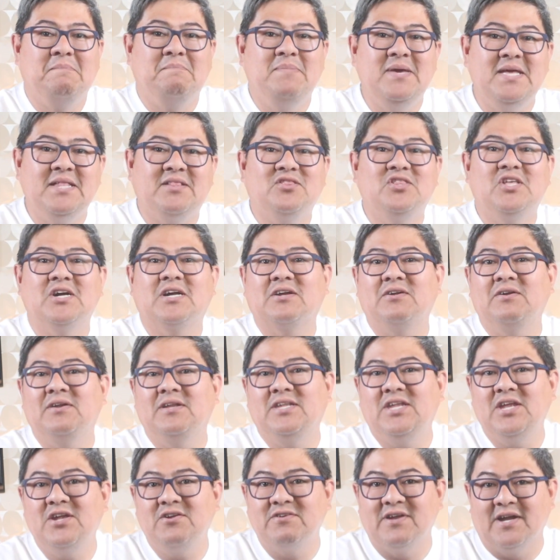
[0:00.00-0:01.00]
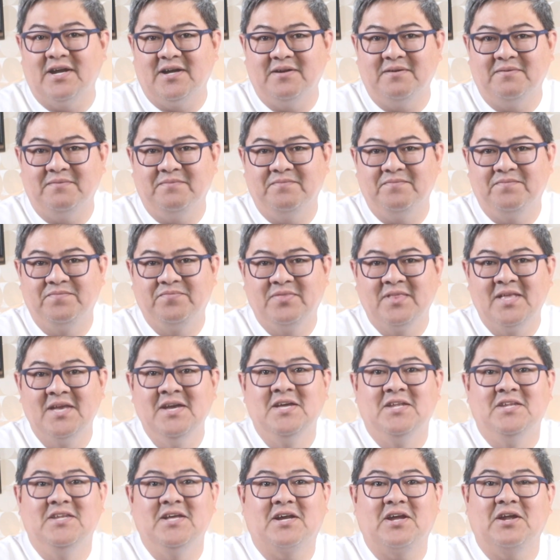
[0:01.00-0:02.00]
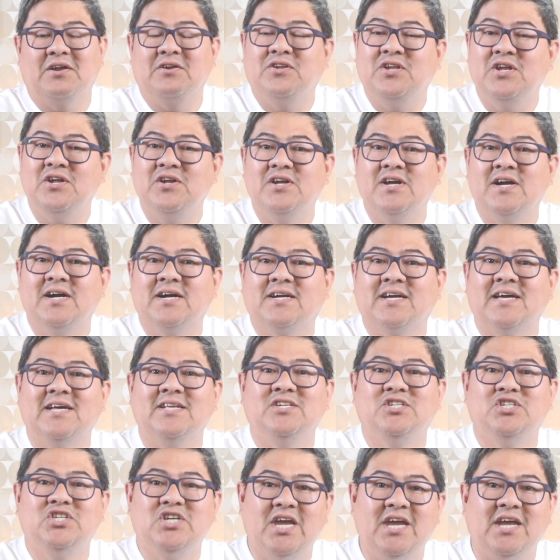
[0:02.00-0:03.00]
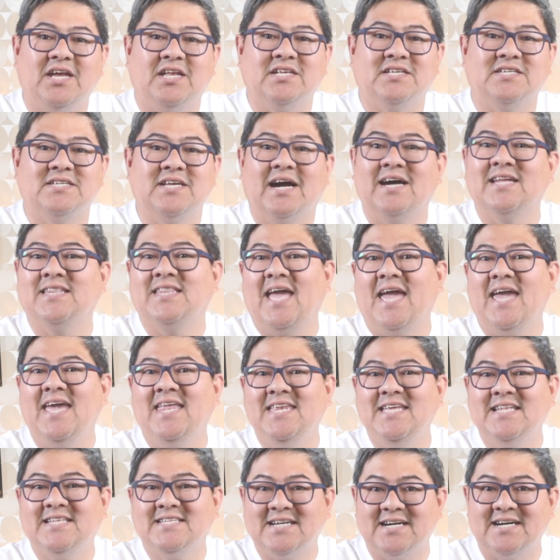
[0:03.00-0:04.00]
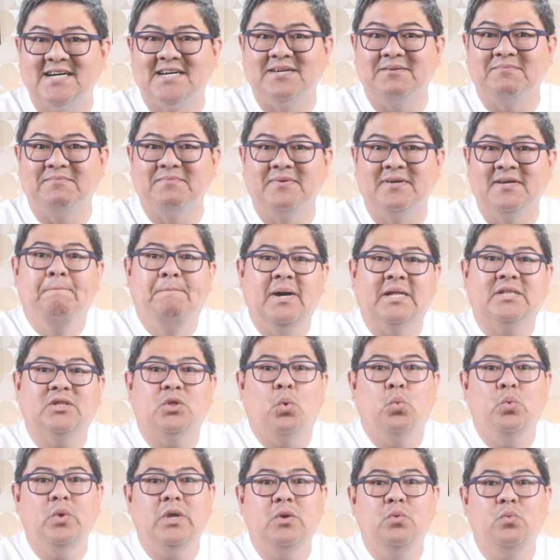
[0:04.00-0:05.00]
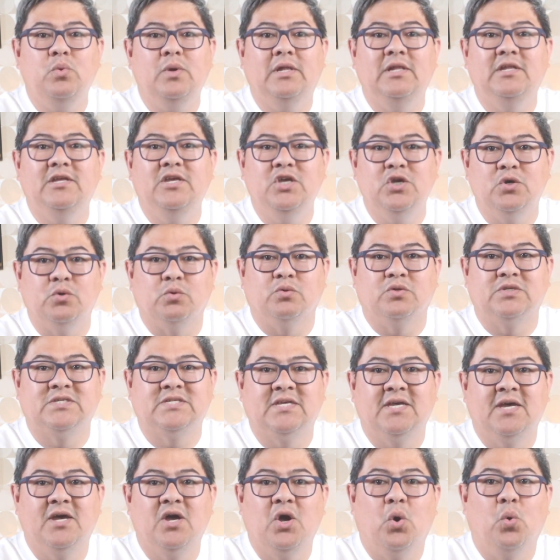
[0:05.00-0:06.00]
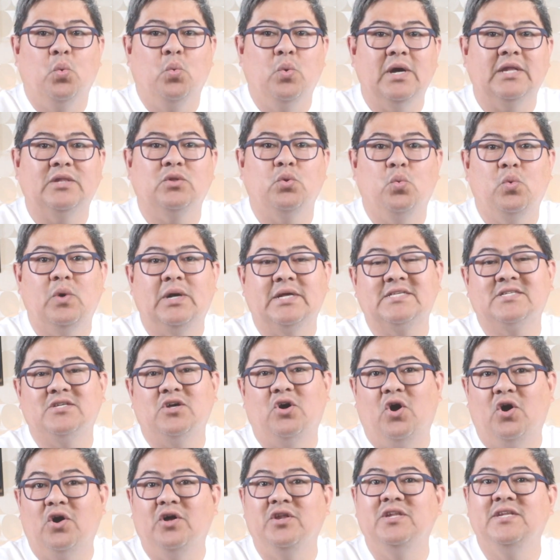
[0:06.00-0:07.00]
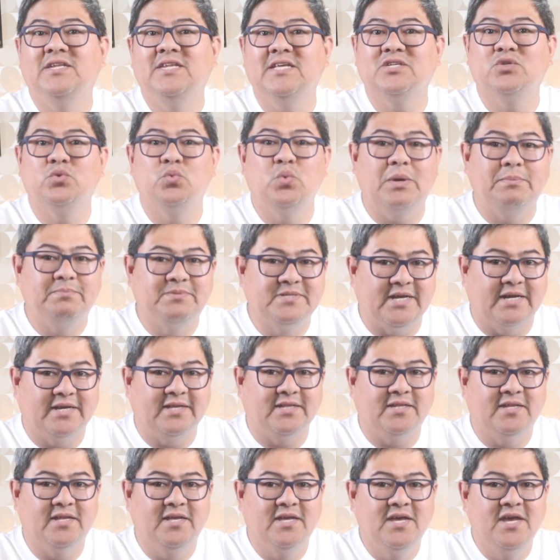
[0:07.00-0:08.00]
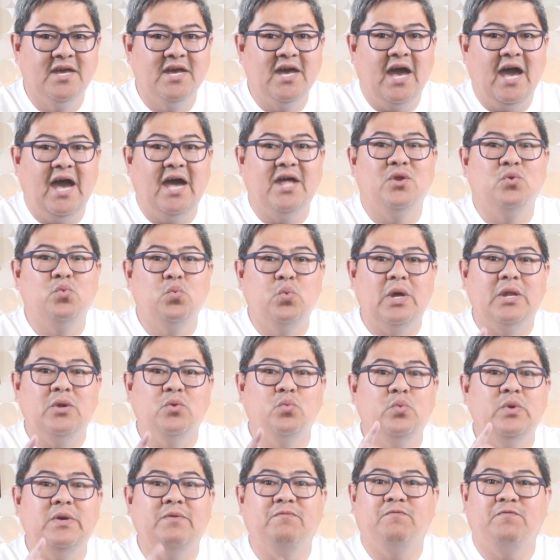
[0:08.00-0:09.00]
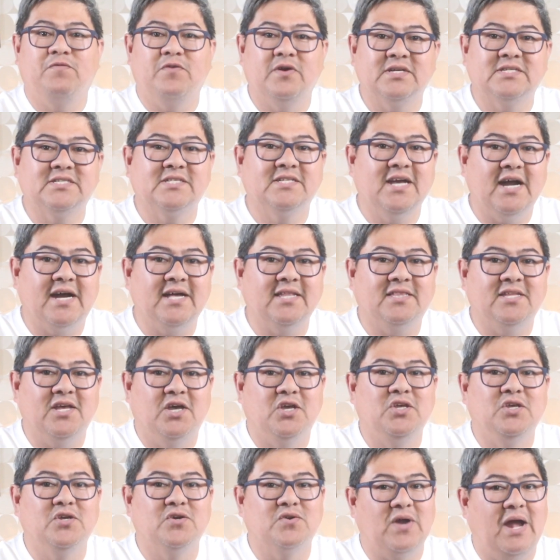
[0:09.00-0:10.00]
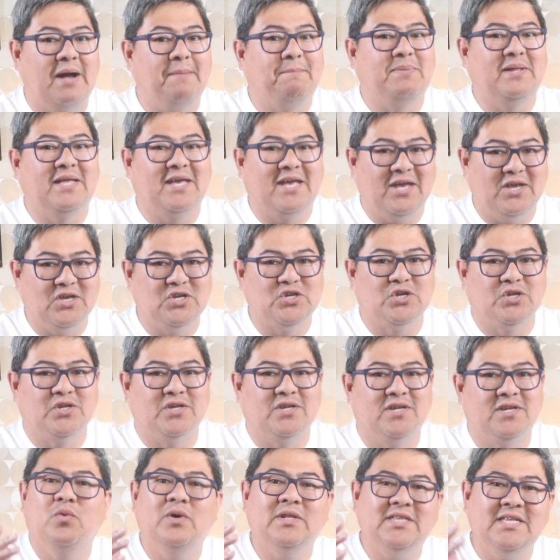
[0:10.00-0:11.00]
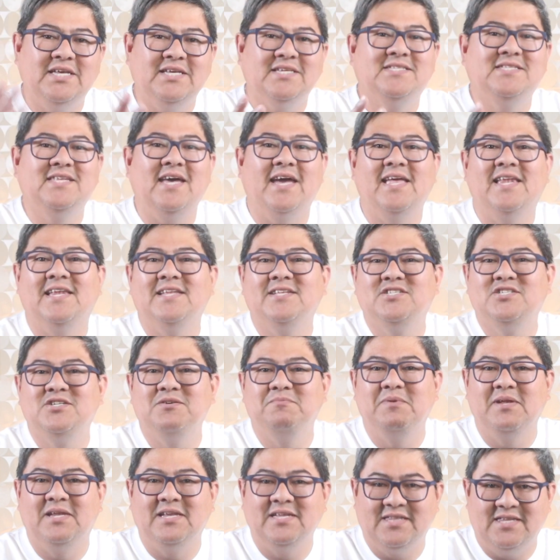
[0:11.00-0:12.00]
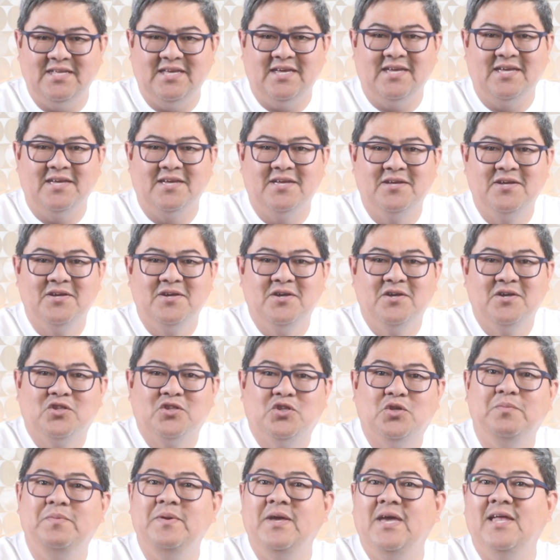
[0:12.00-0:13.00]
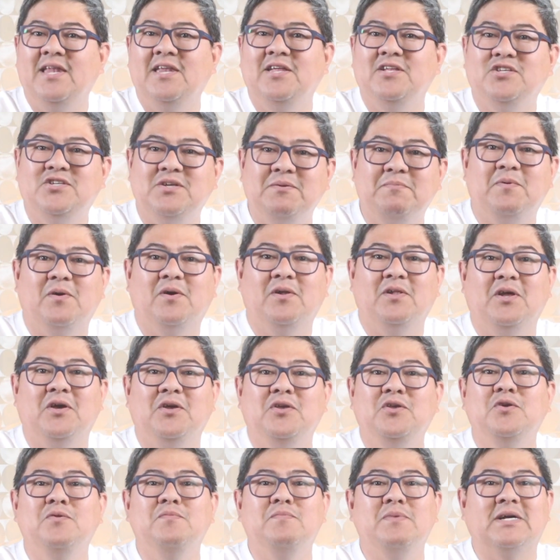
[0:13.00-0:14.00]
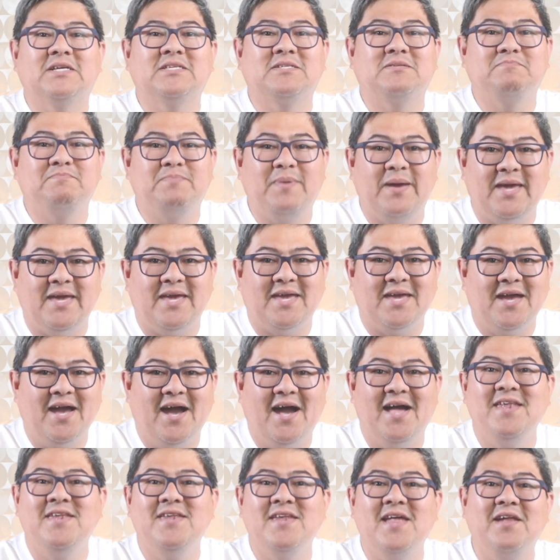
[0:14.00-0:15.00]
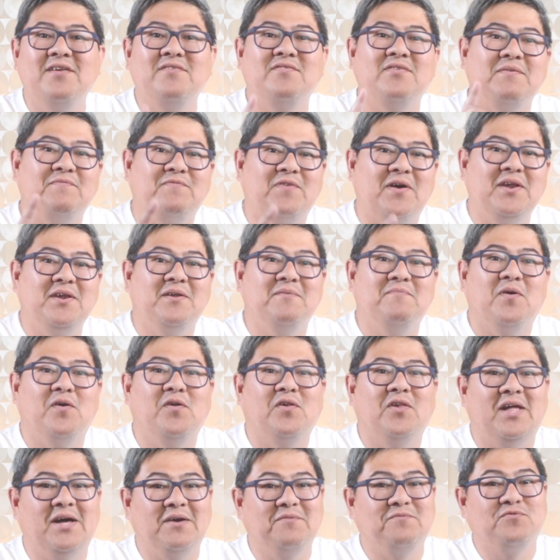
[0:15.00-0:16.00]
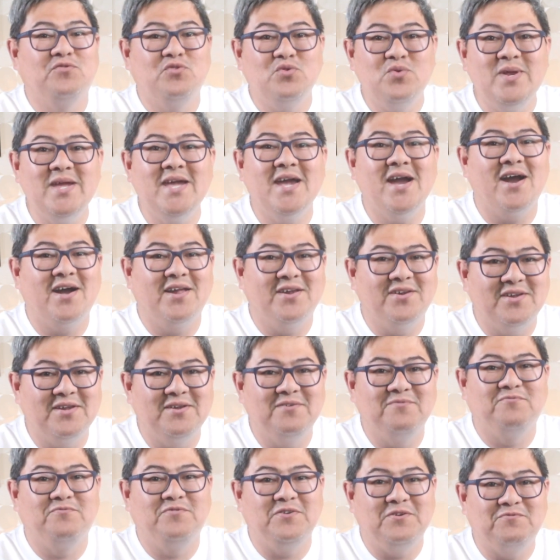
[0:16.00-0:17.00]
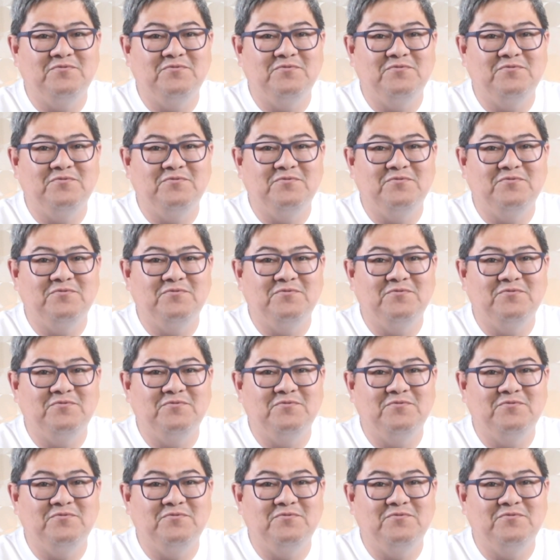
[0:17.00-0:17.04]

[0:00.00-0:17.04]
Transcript: Meet the criteria. The criteria can change at any time, but we will use what was on this website and when we first got your application. What is the eligibility? To be eligible, you must pay a non-refundable of three hundred